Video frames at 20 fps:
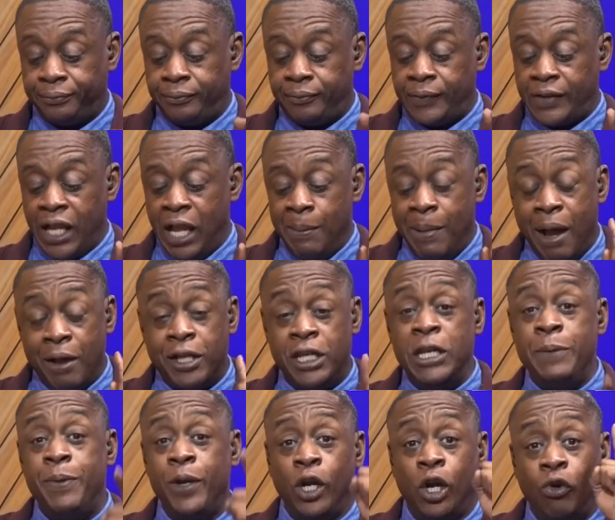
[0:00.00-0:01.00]
about
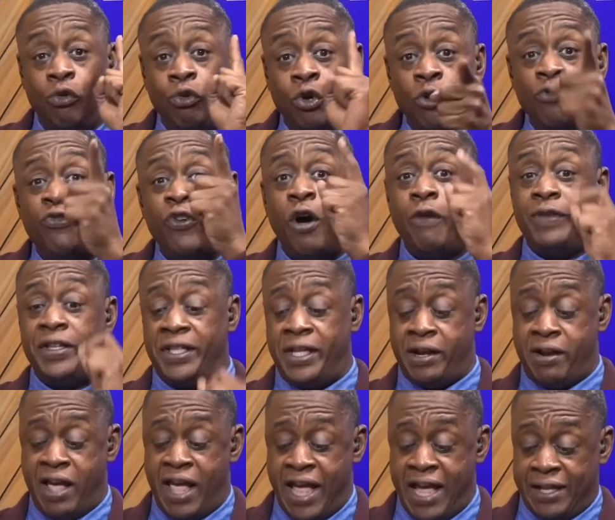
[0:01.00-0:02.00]
keeping a roof over their
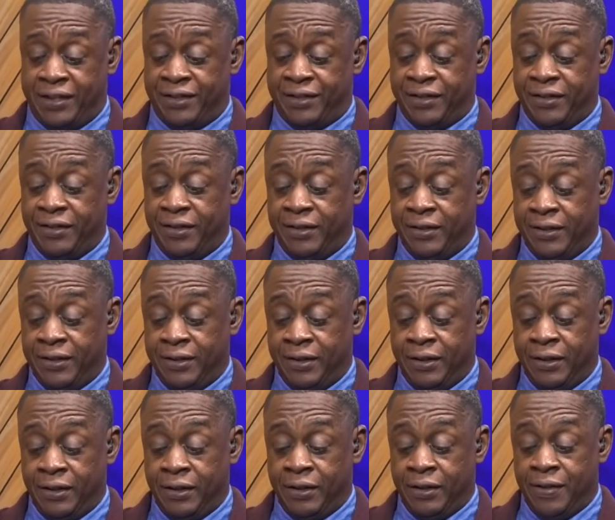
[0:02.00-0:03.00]
heads
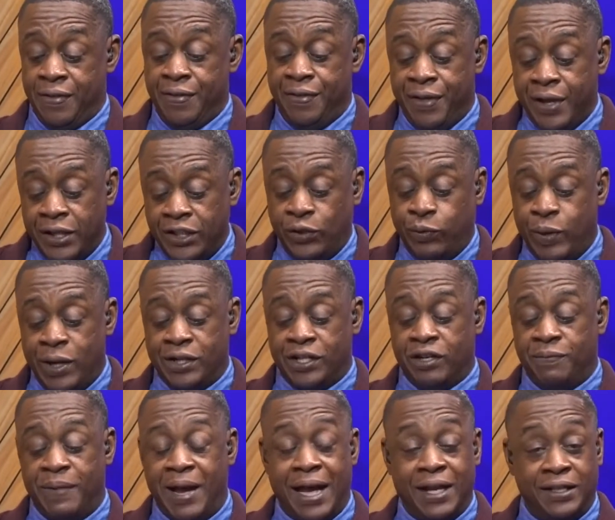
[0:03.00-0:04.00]
this winter
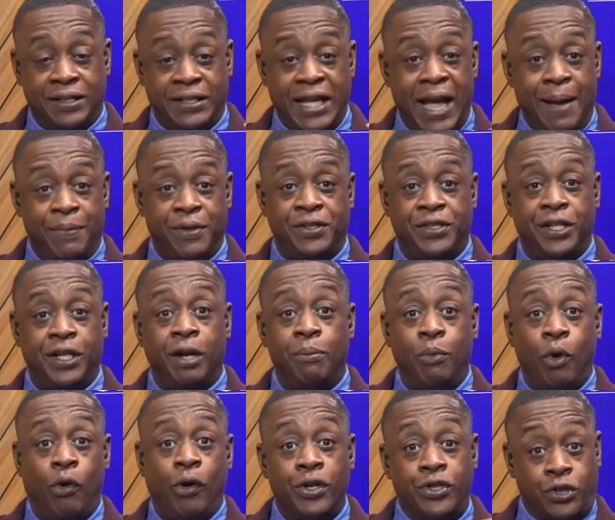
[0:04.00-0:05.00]
by establishing a
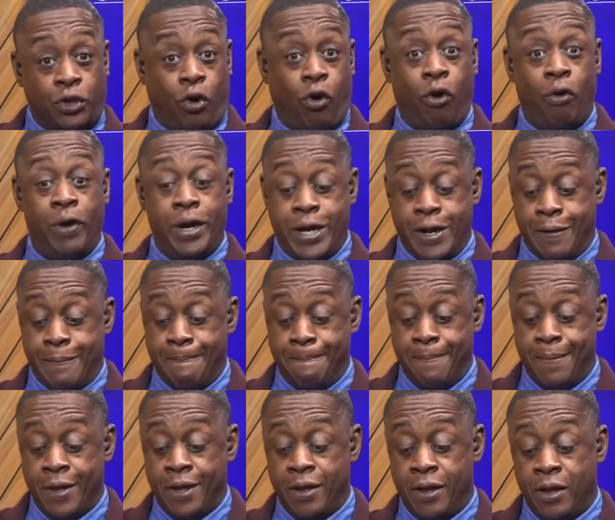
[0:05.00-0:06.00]
moratorium
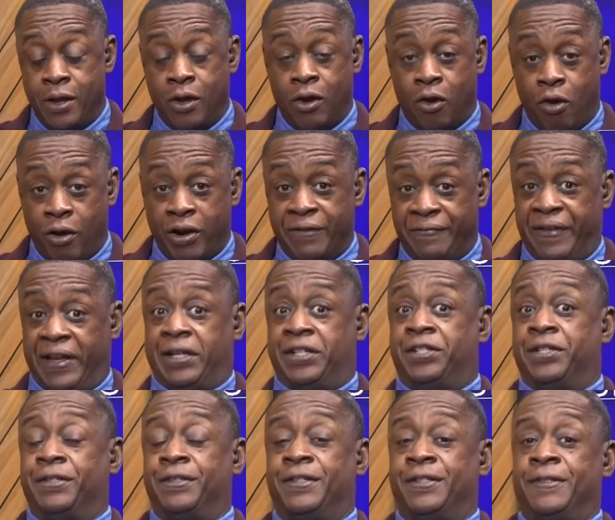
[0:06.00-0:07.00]
on
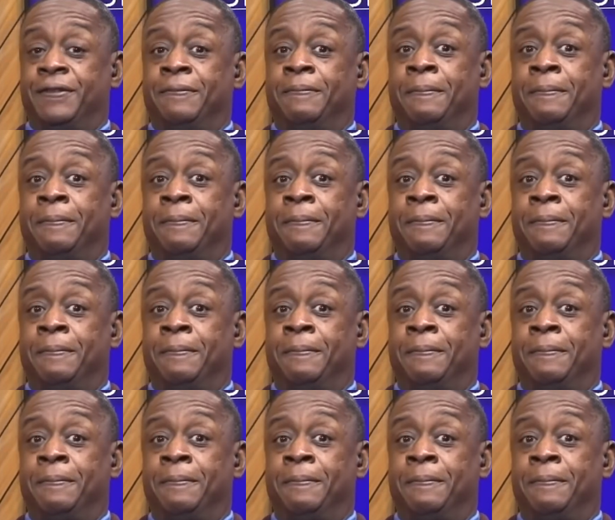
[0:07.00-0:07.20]
evictions.